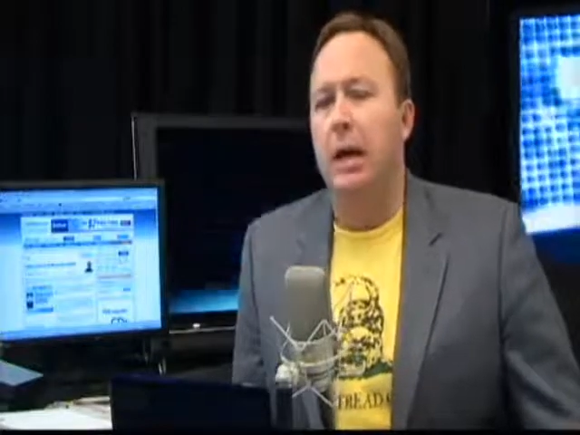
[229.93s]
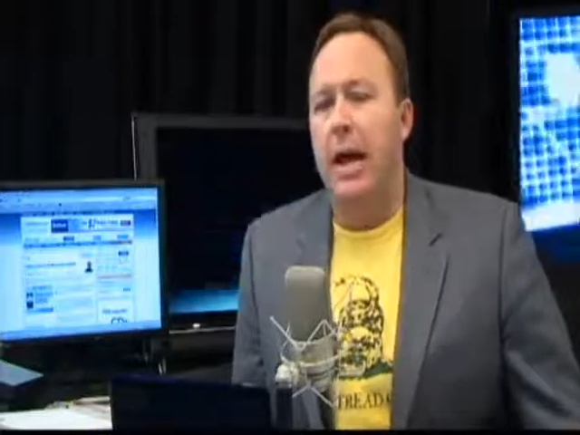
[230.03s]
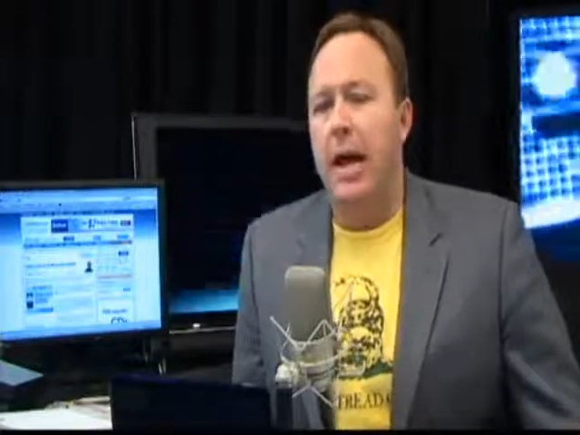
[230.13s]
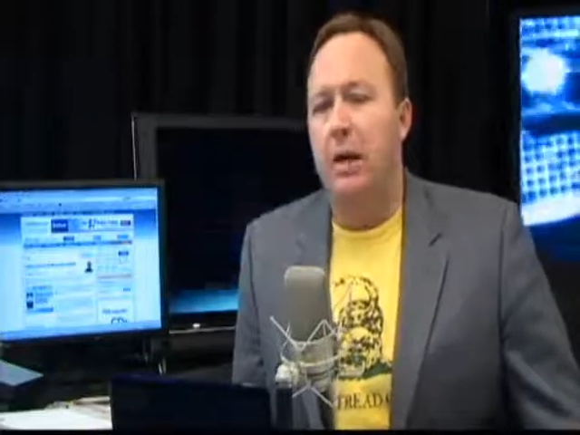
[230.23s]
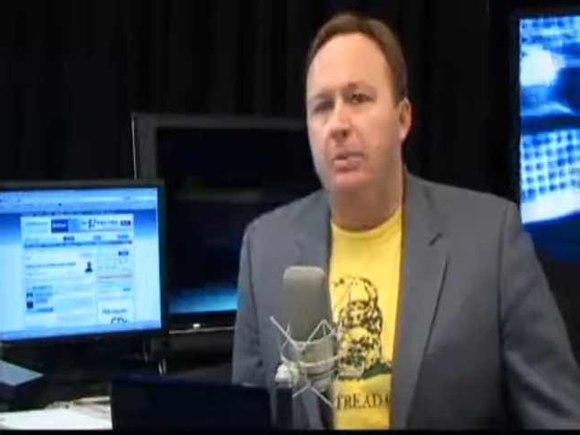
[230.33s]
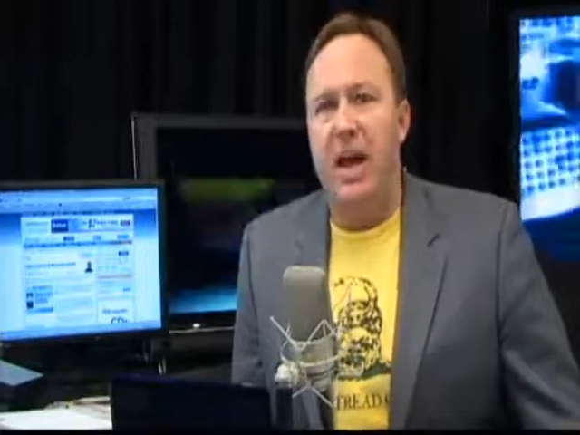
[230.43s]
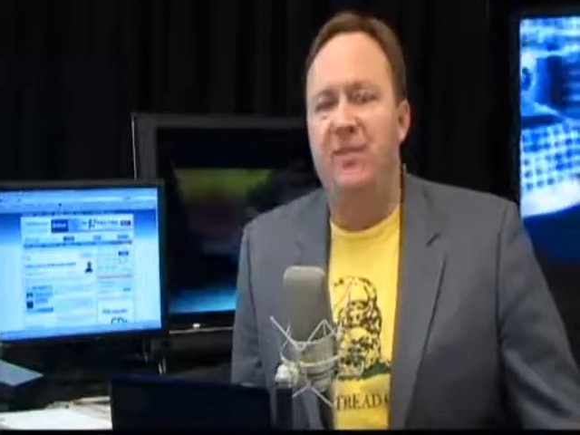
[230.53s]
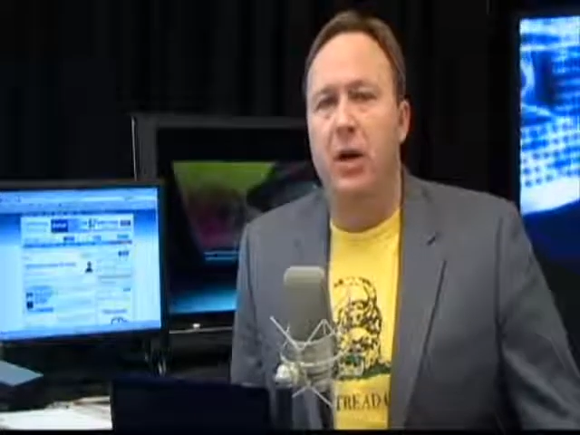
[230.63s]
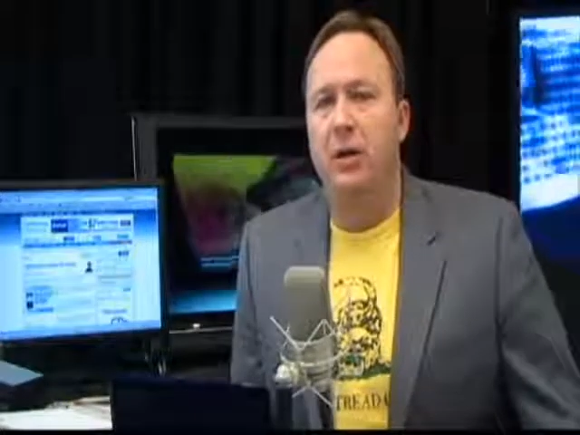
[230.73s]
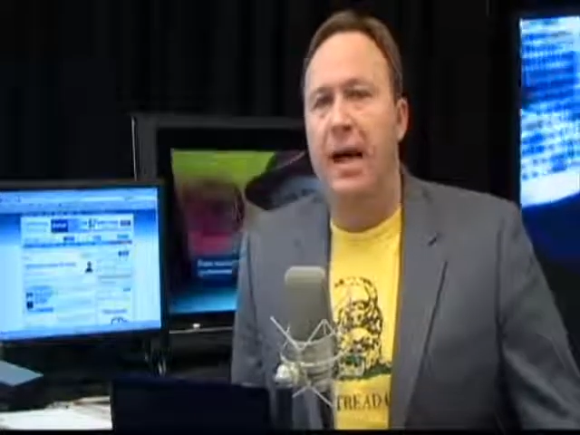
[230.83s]
and they
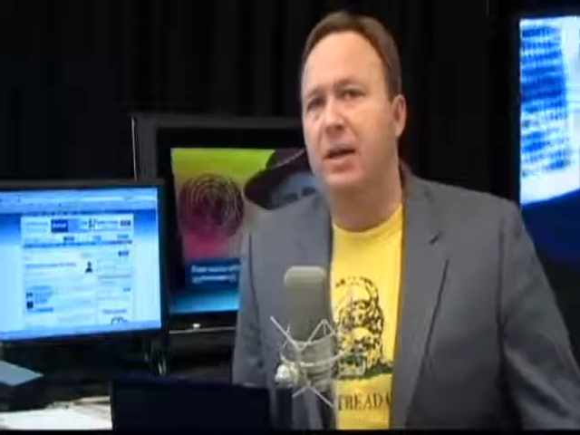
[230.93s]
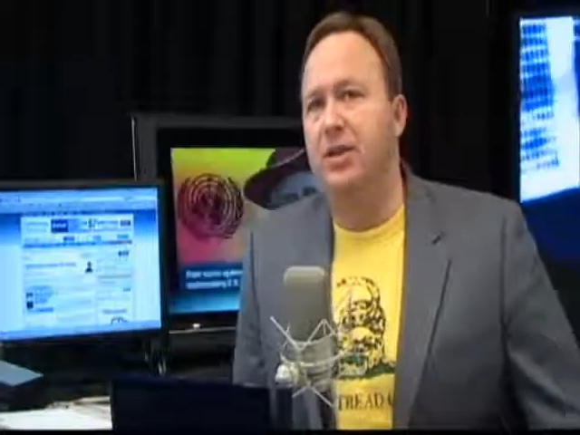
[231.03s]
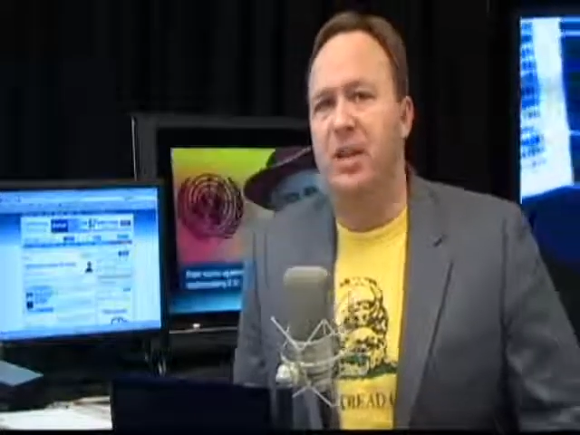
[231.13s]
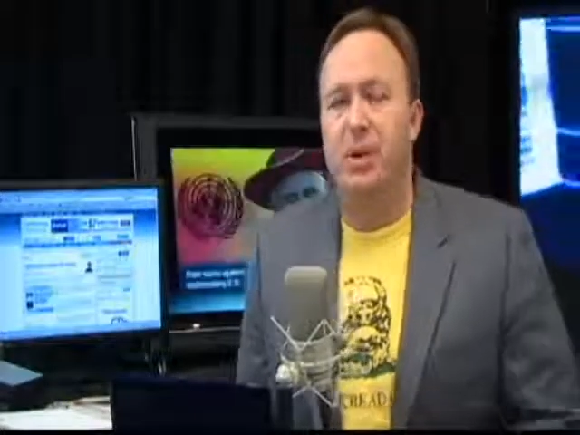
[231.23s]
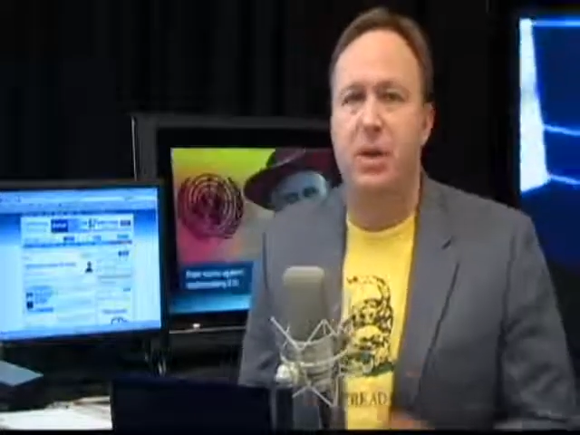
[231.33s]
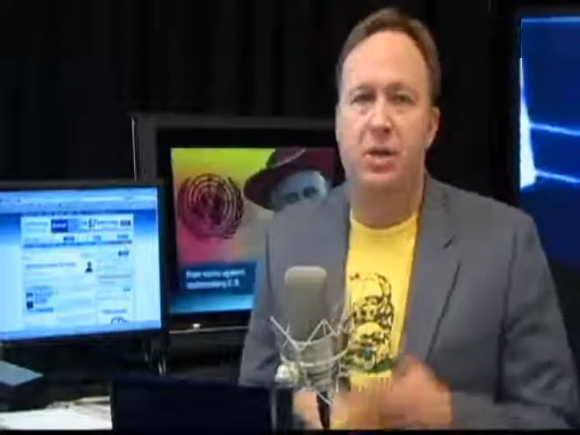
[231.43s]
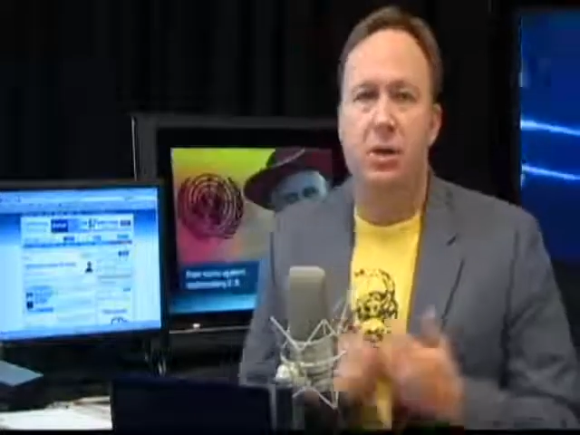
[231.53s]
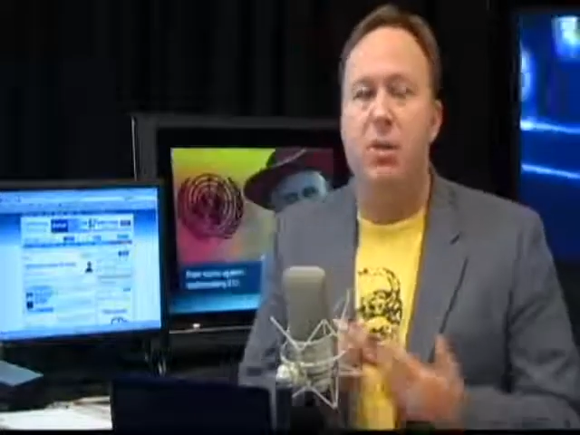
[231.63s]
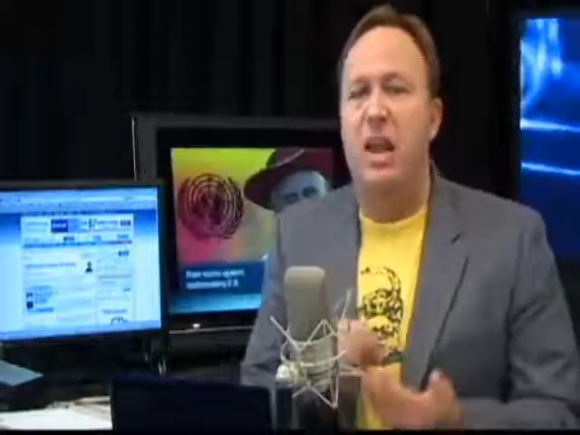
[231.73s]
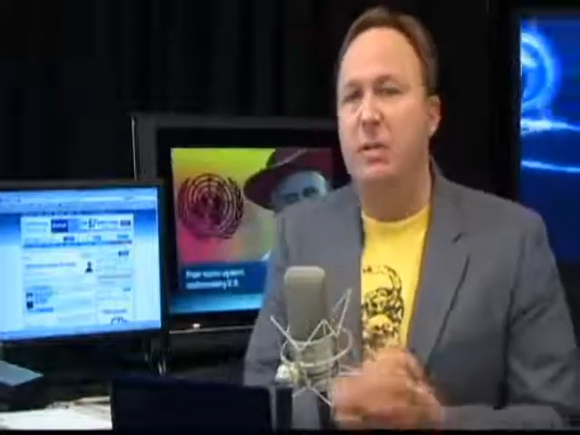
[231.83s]
filled it out and said, we
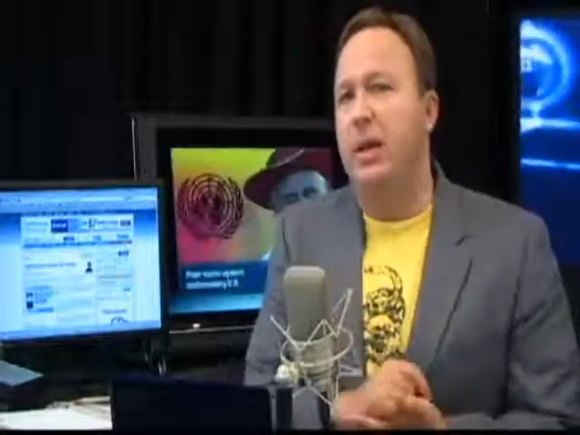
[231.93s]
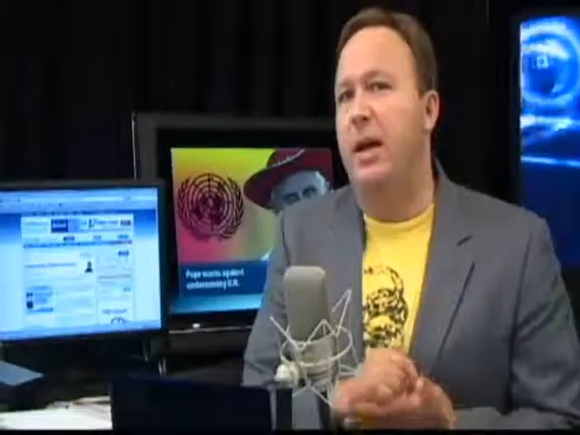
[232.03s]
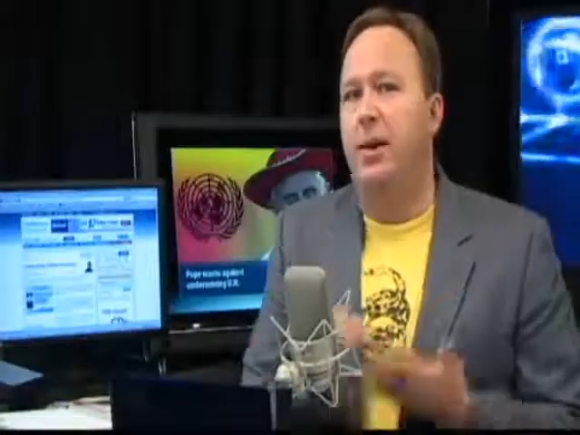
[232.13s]
disagree with everything